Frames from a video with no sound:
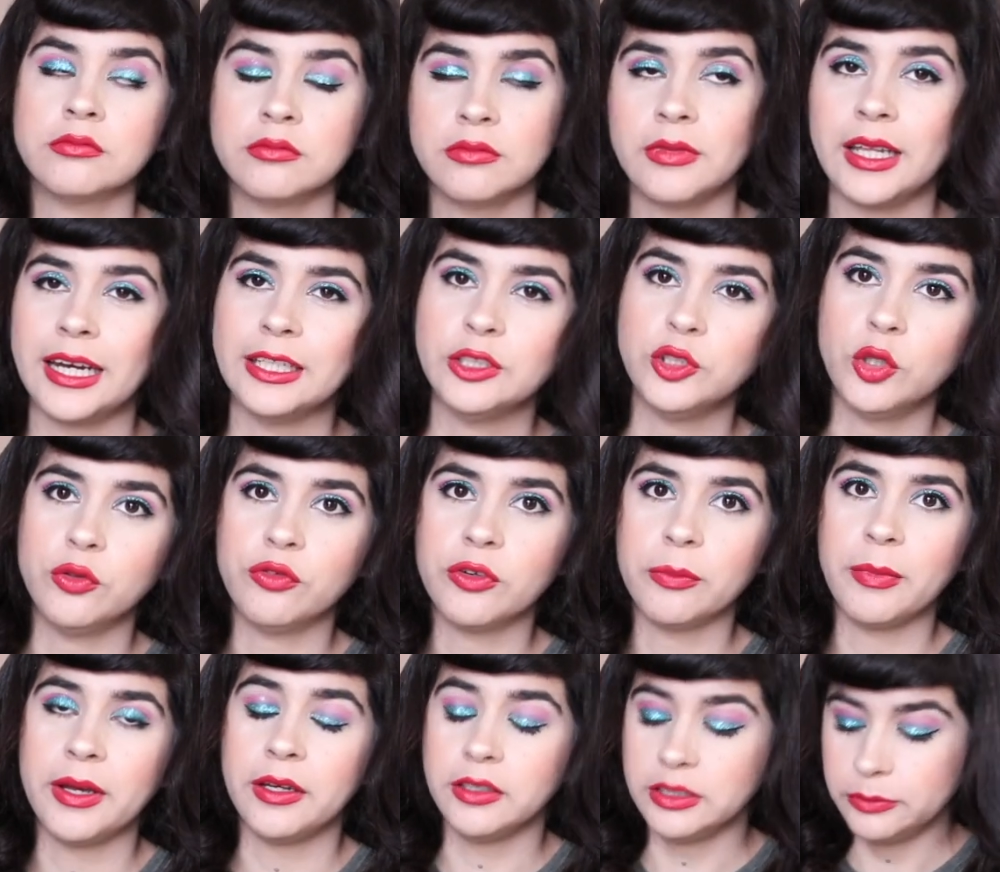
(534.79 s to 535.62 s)
that I stole
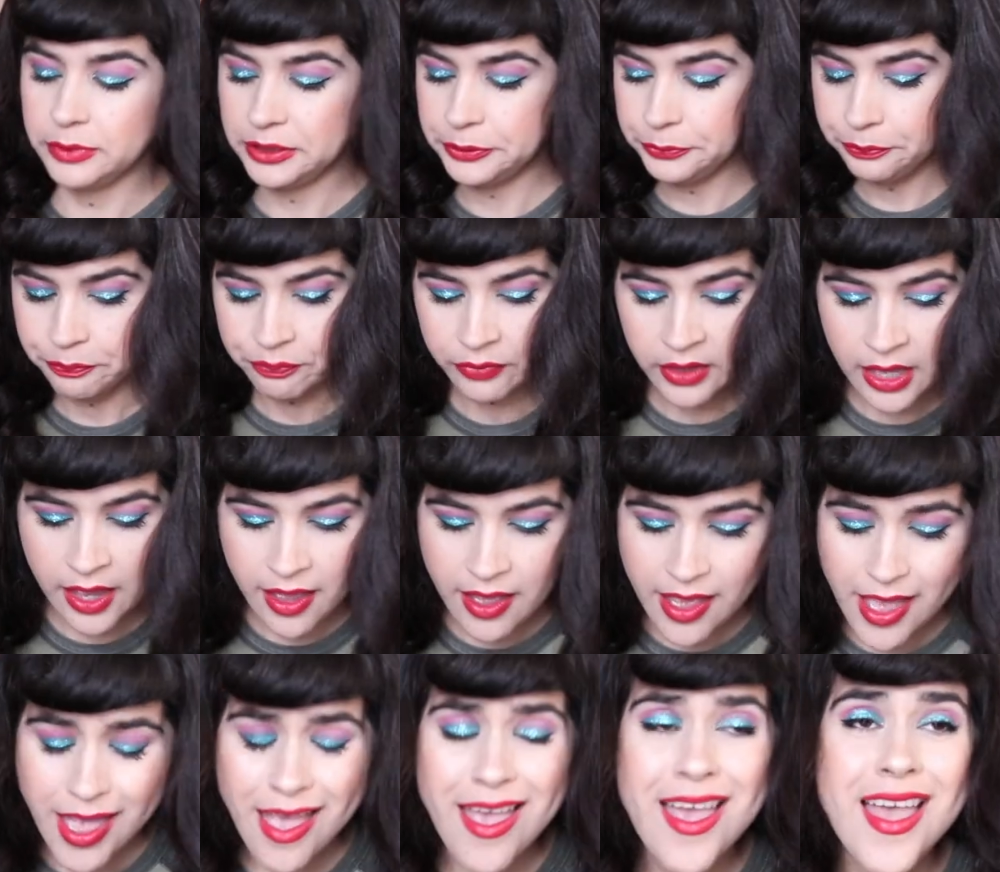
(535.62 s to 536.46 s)
from my husband
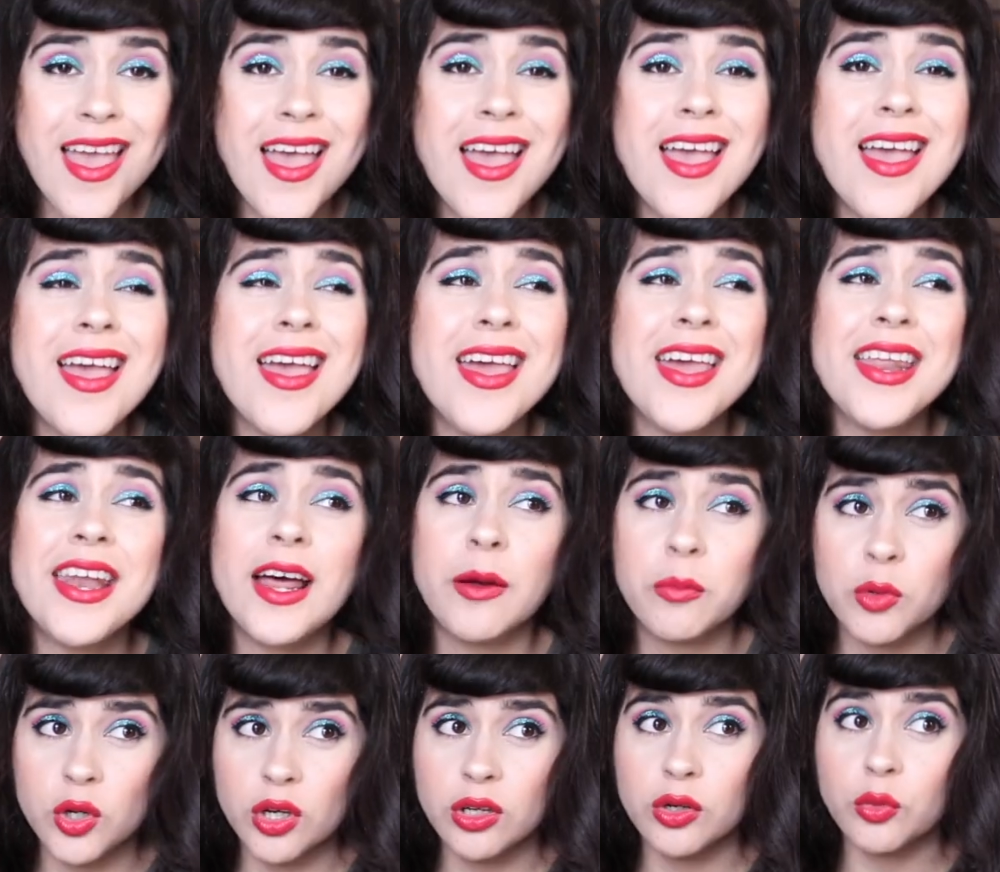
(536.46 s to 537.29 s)
and
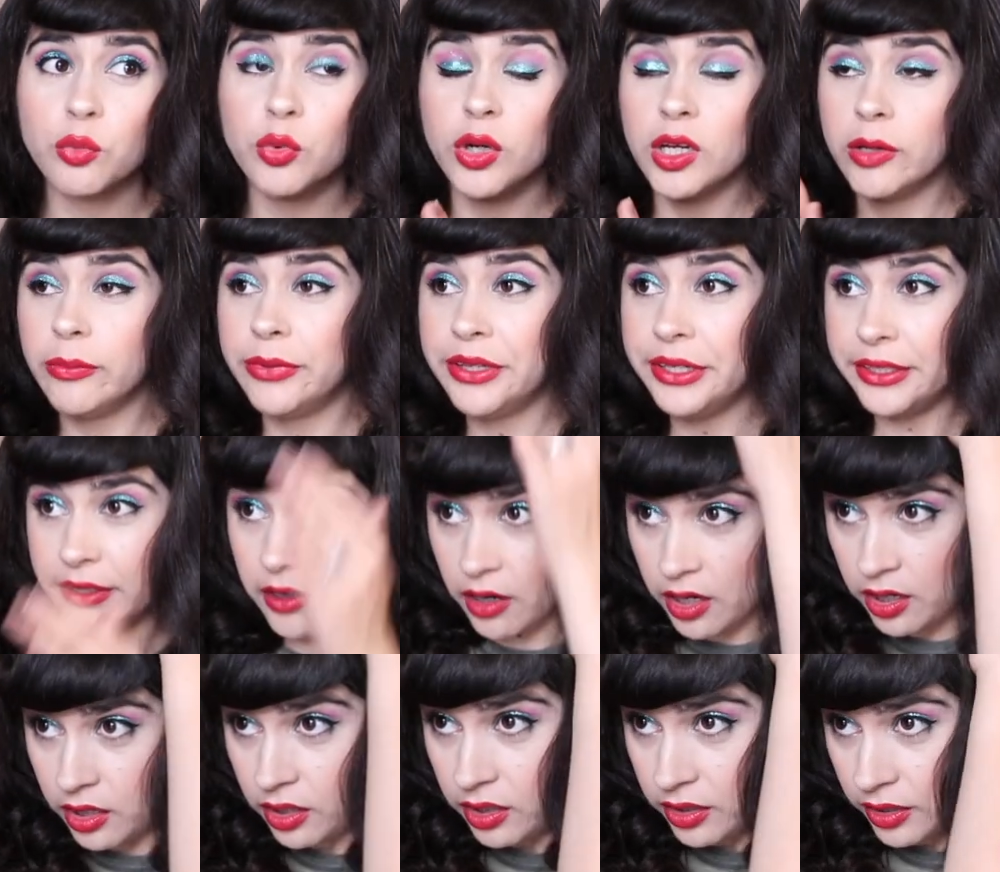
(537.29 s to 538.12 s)
I'm gonna rub it
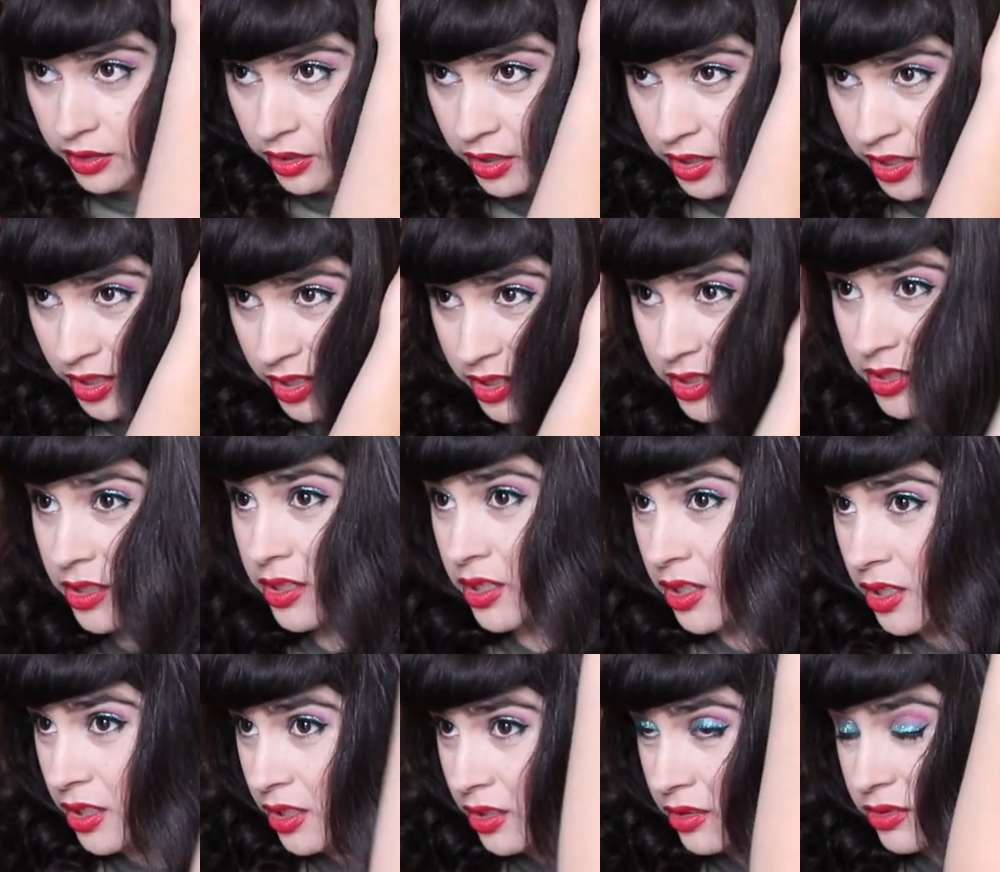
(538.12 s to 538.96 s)
on
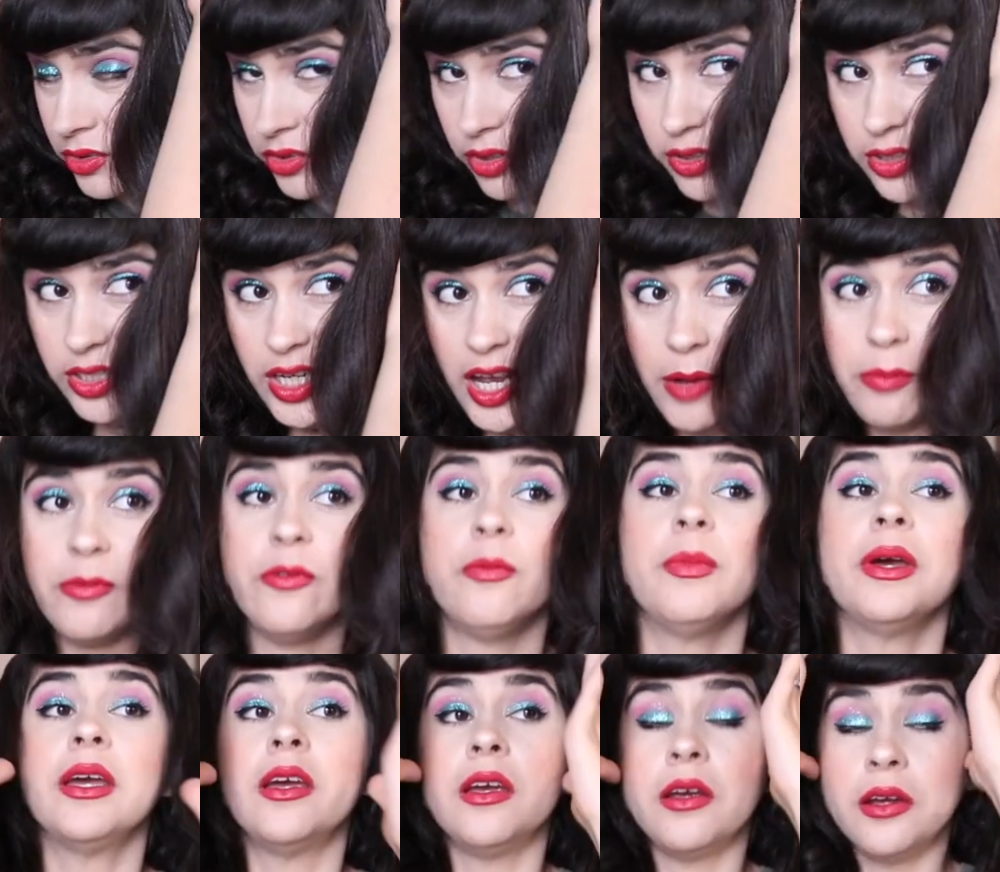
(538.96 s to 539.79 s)
to the top of
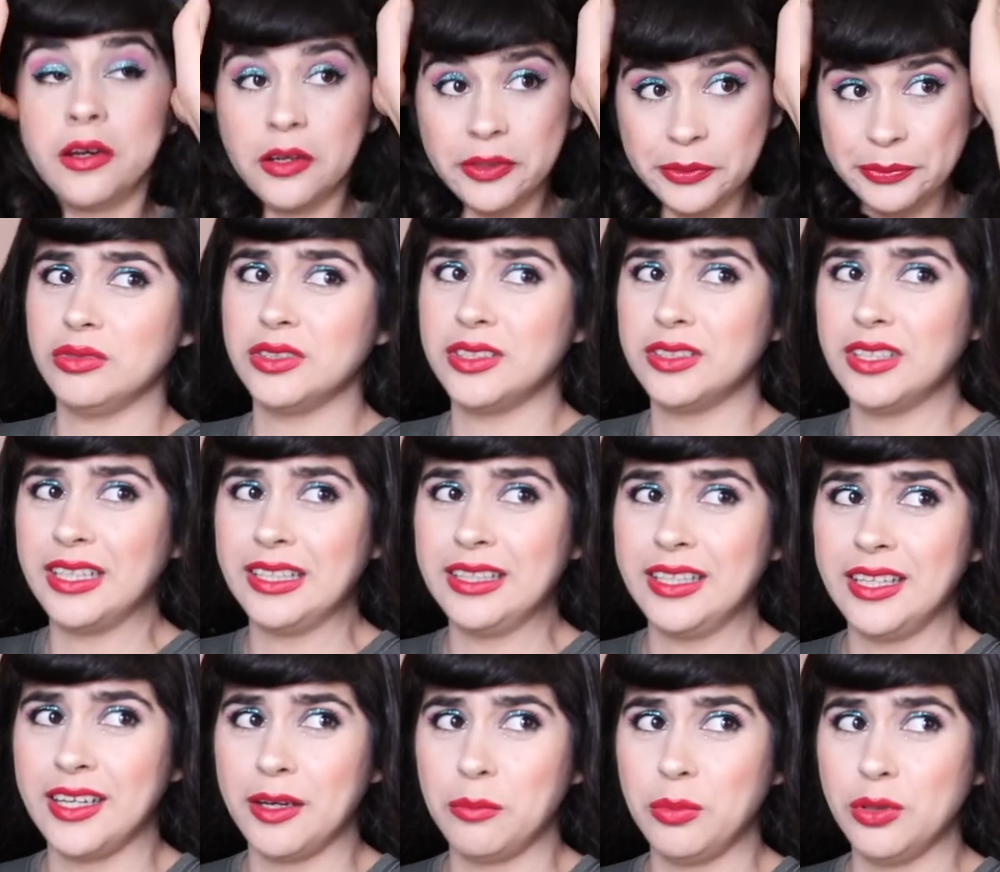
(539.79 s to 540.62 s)
my hair. I
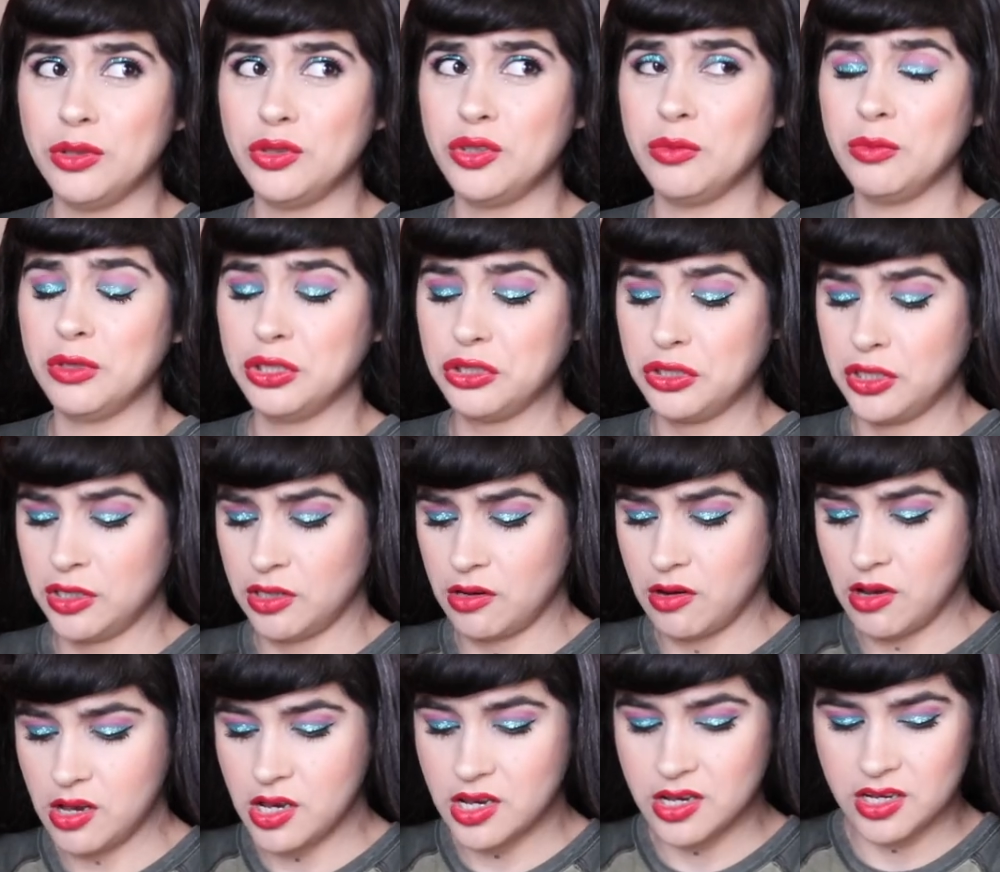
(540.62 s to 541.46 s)
think I put too much
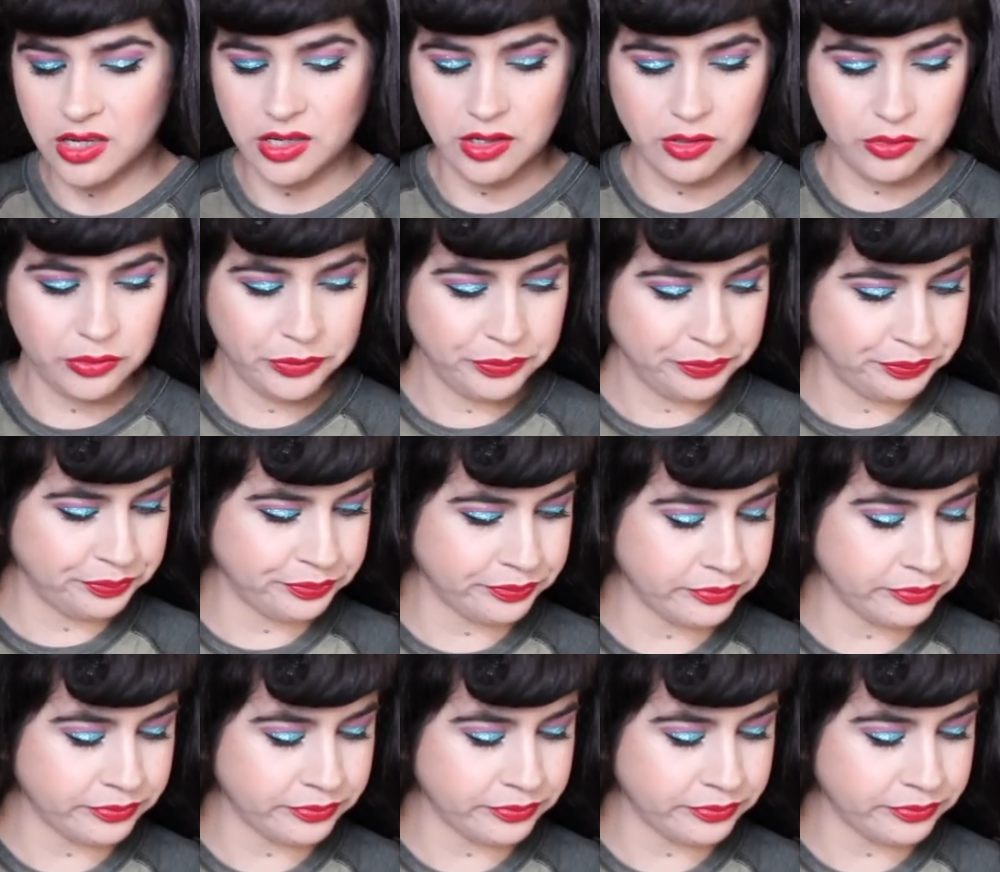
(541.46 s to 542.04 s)
on. Uh-oh.